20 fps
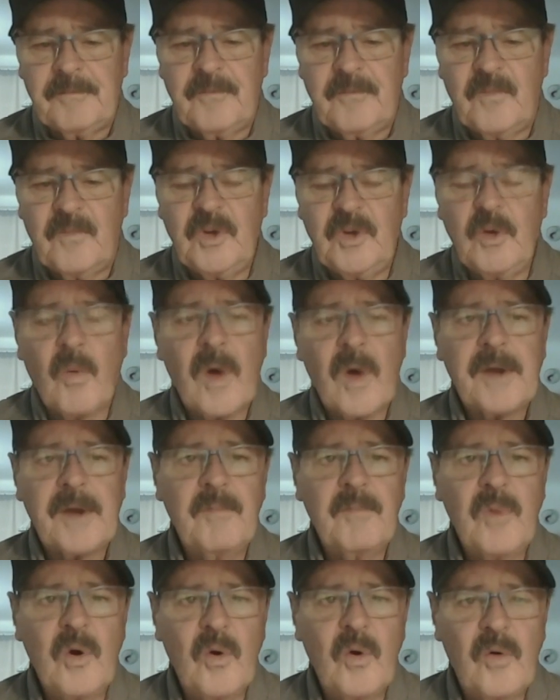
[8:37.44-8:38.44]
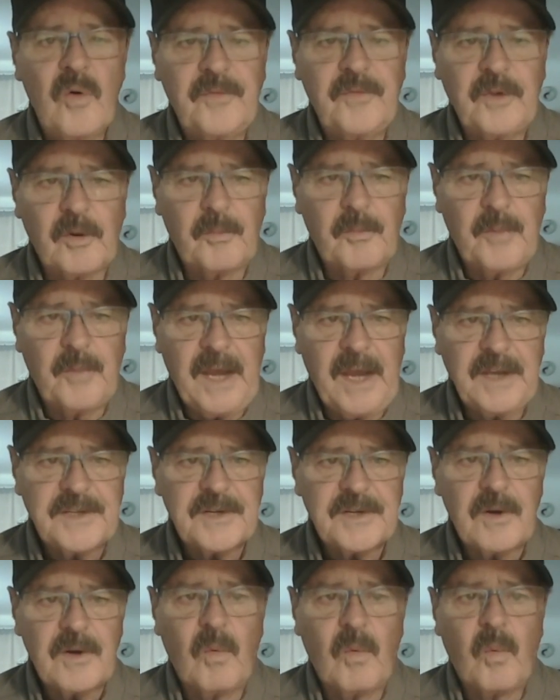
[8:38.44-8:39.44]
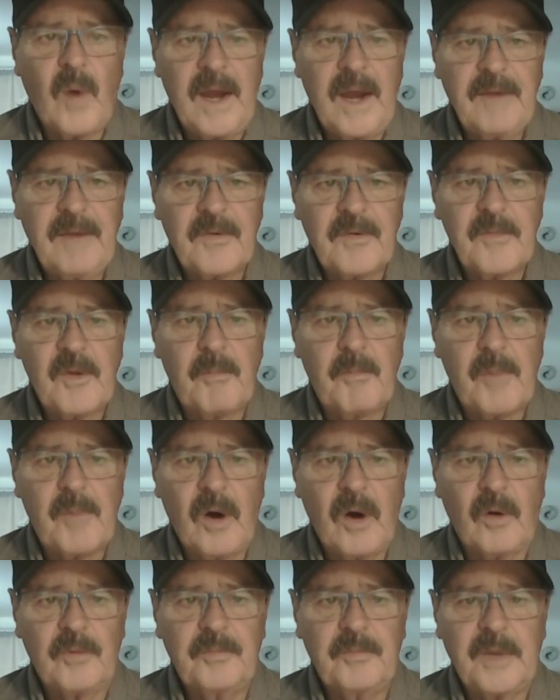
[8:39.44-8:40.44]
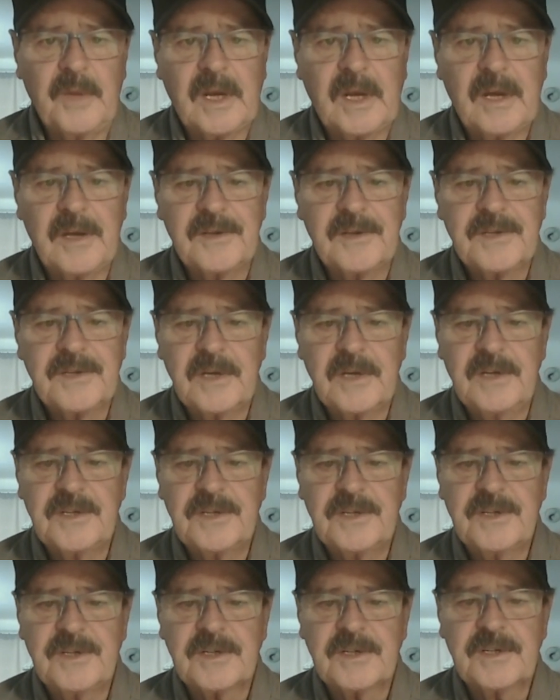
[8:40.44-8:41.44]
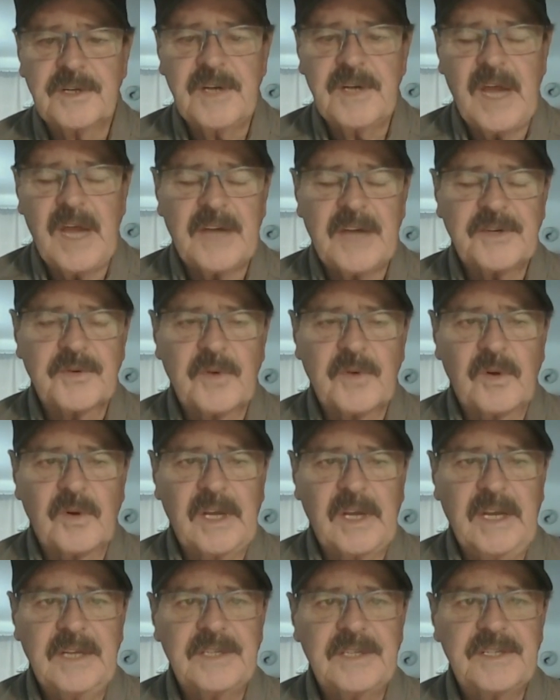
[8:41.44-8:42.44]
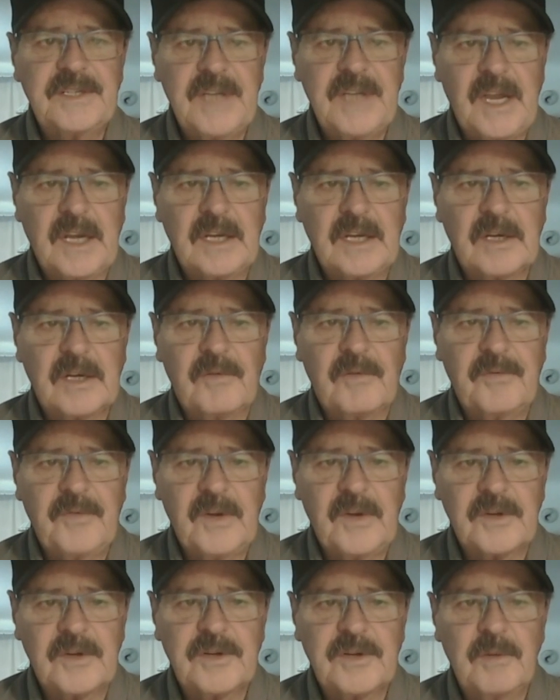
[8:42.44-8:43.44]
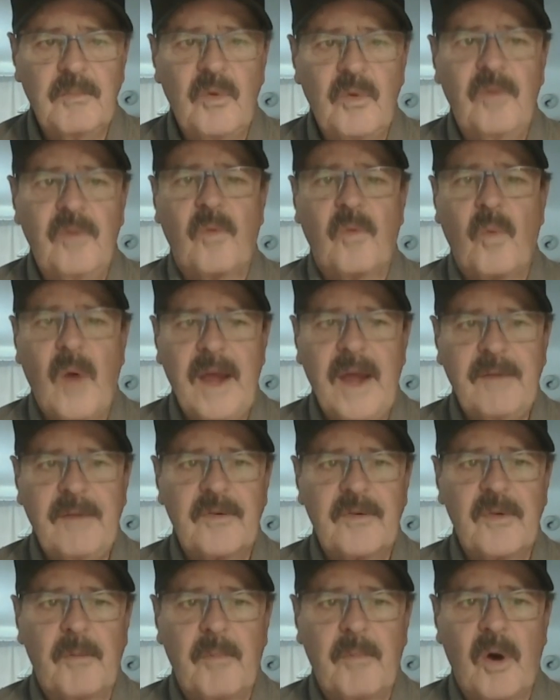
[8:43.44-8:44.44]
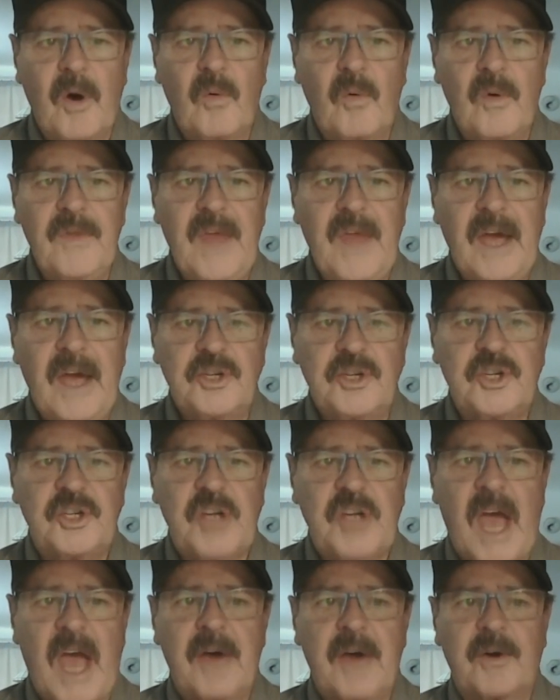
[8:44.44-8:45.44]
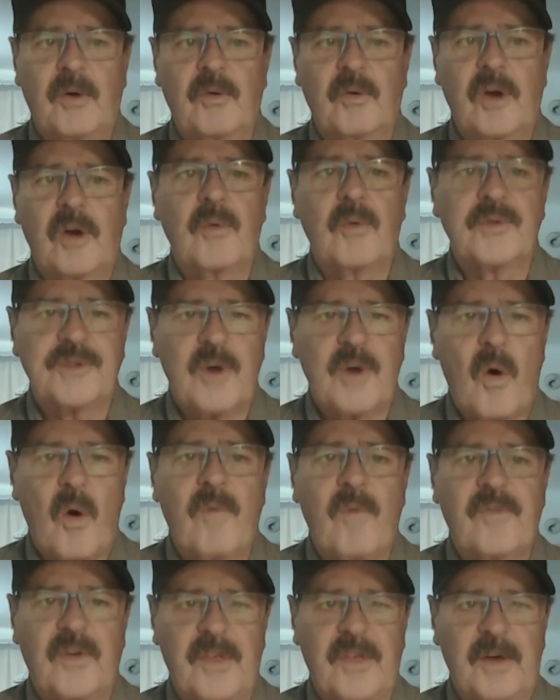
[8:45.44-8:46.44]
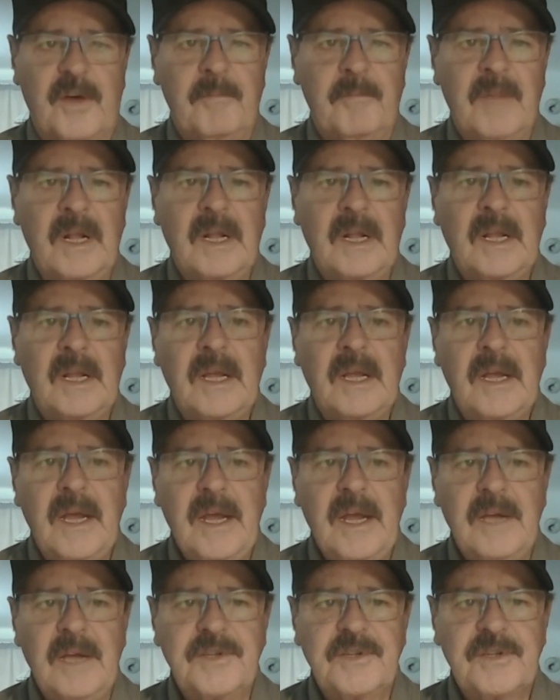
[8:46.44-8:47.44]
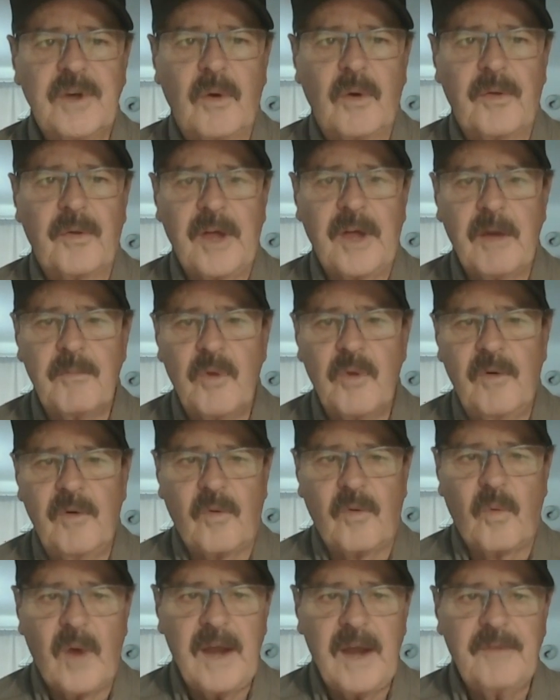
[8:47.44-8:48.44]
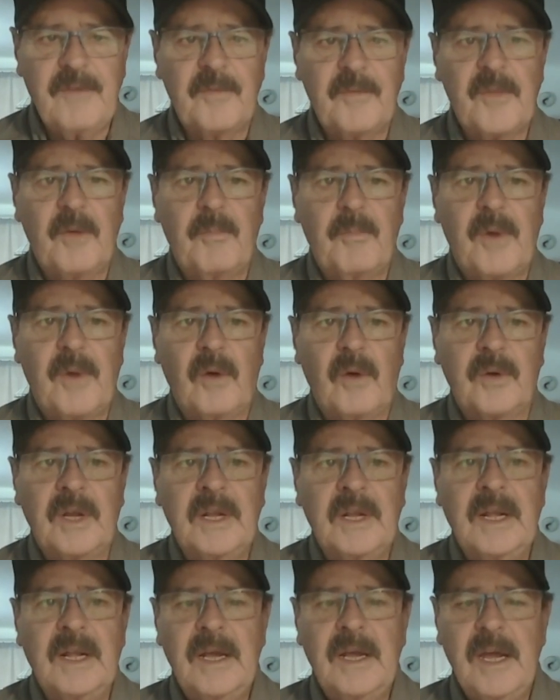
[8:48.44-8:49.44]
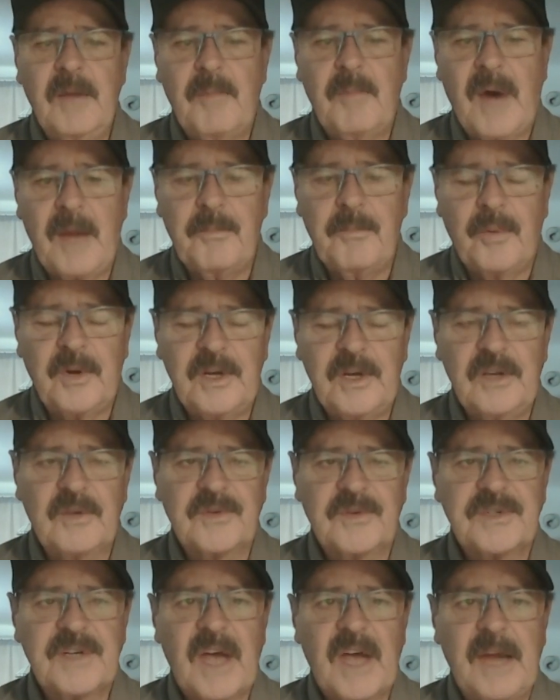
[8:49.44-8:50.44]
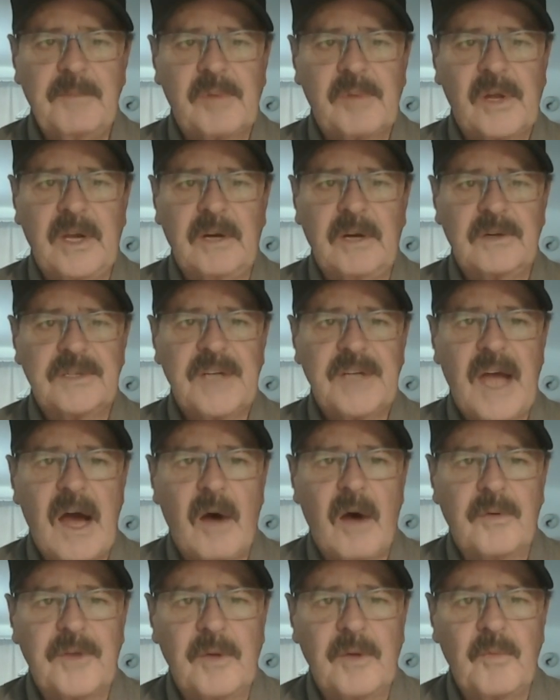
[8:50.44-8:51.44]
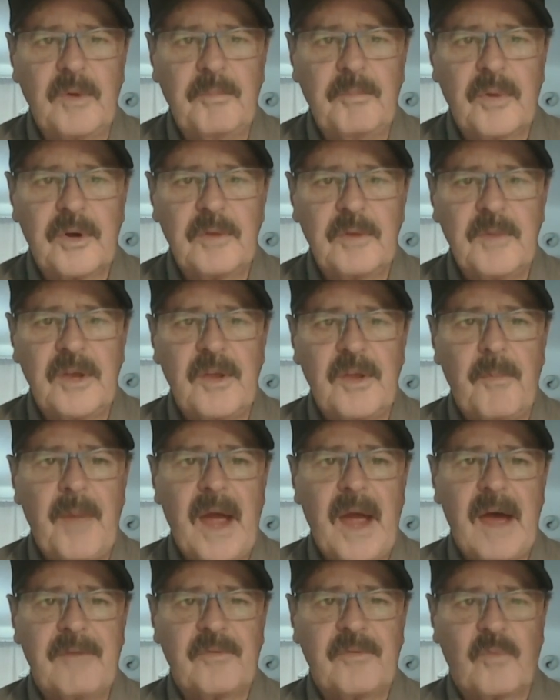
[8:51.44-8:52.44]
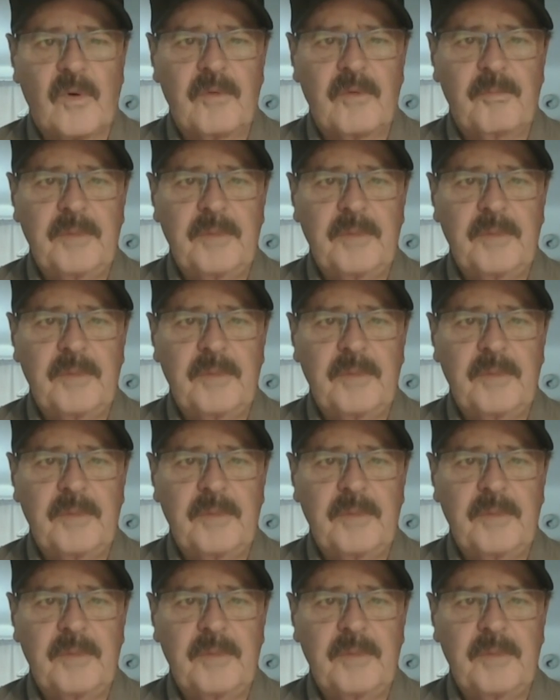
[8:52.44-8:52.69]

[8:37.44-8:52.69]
you want to move your baits away from the boat, because it's just a natural instinct of fish to move away from the boat when that shadow goes over them. And so they'll move away from the boat. And by putting those side planers out, then we put them in the path where